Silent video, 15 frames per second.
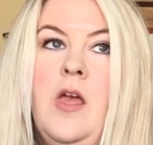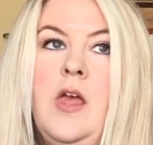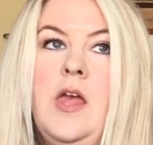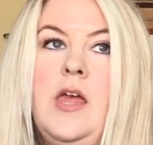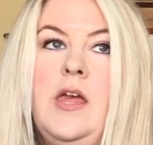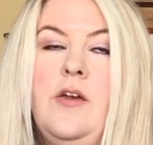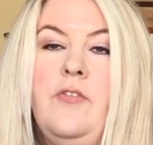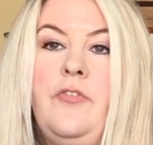
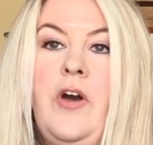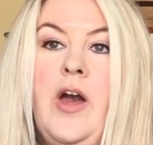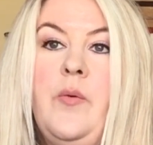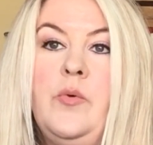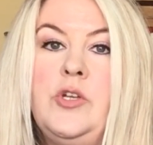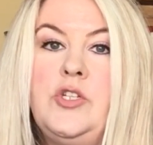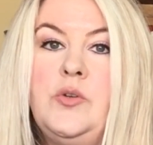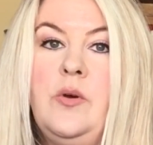if I
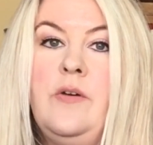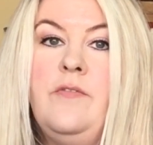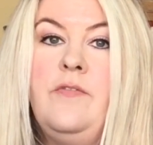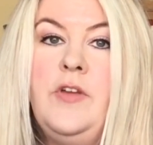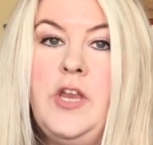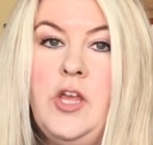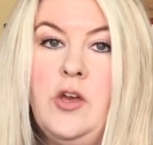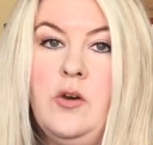would do a
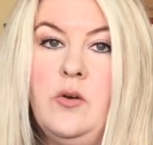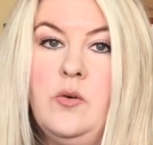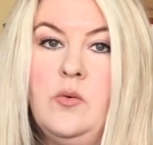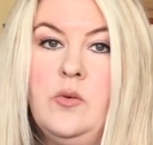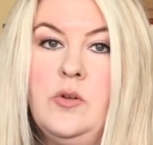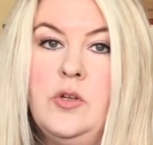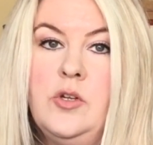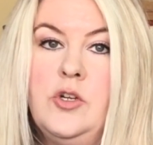video
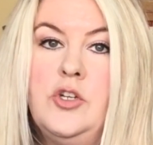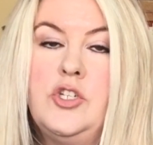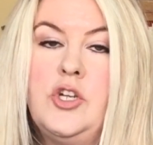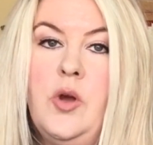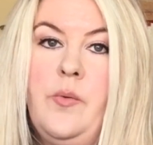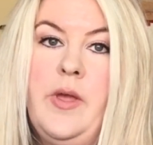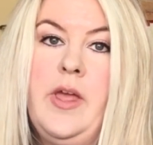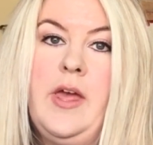
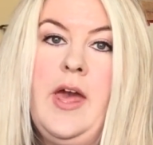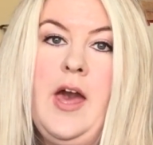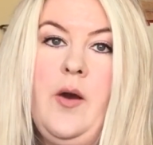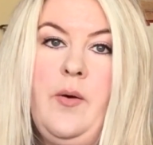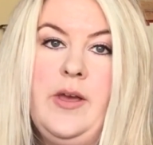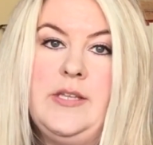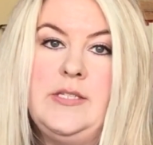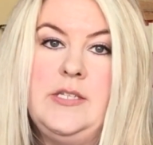showing how
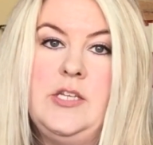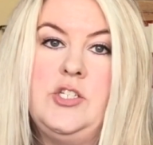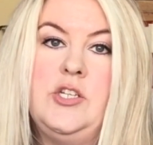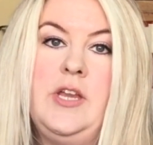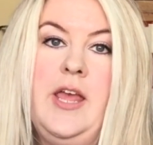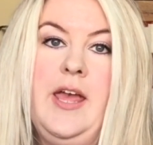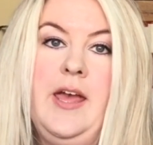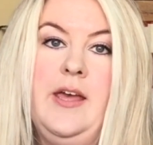I stitch in
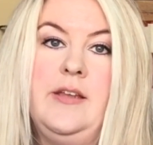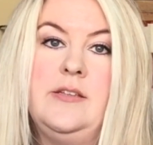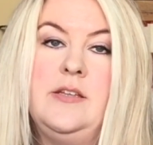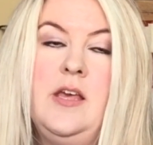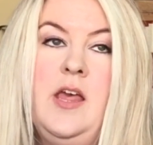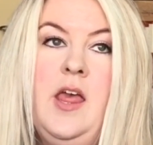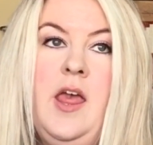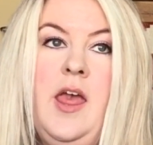hand.
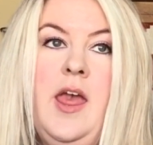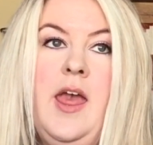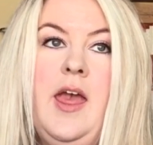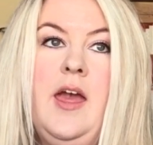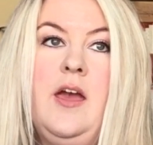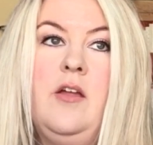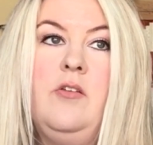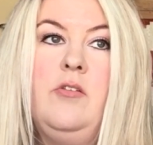
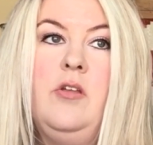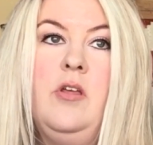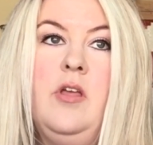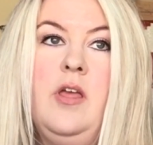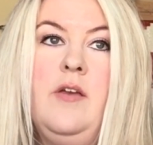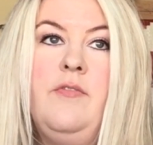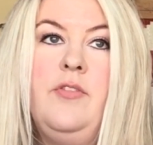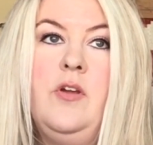And
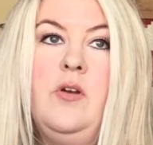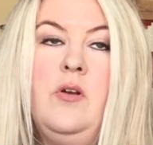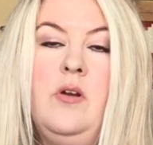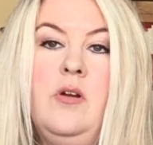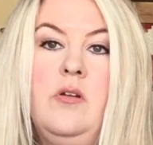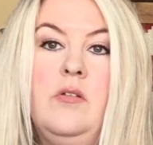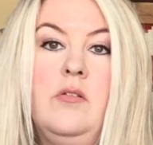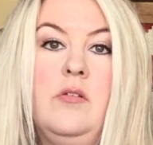if
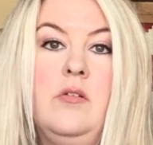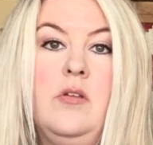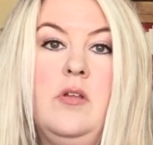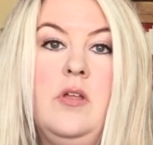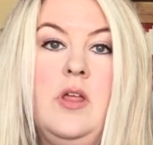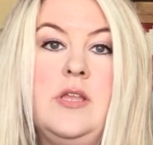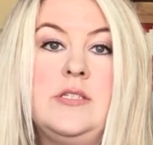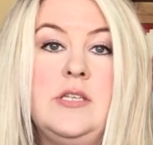there
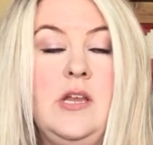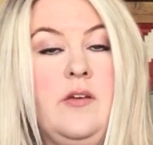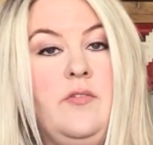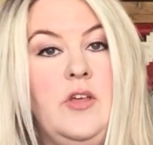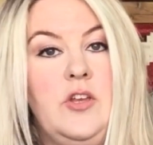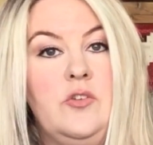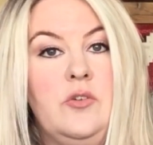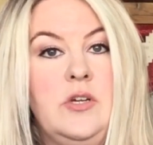is enough
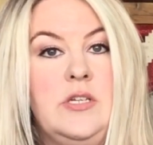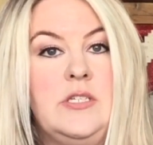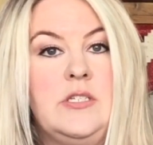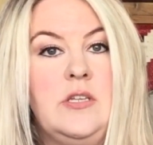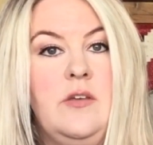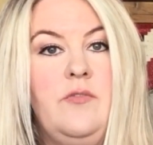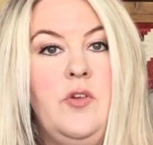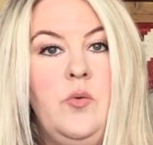interest,
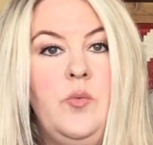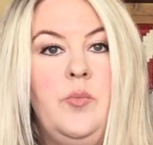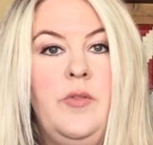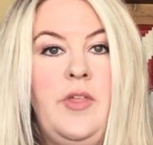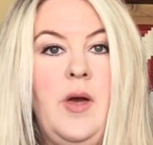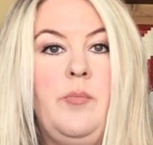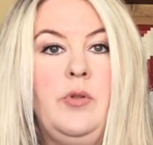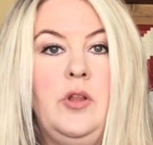if you would put
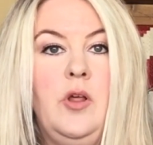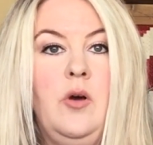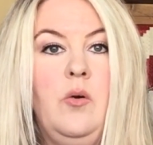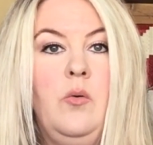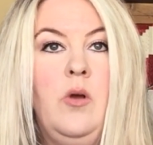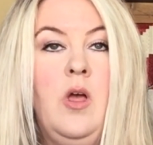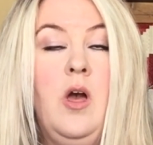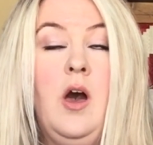that
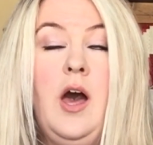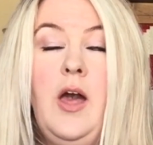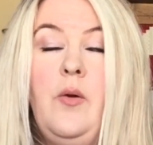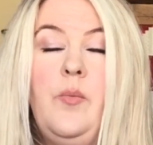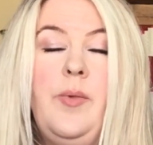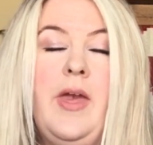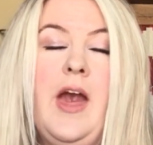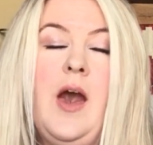below, I
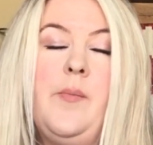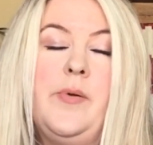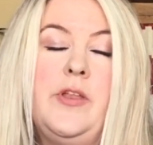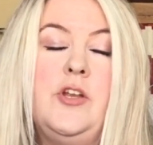would be happy to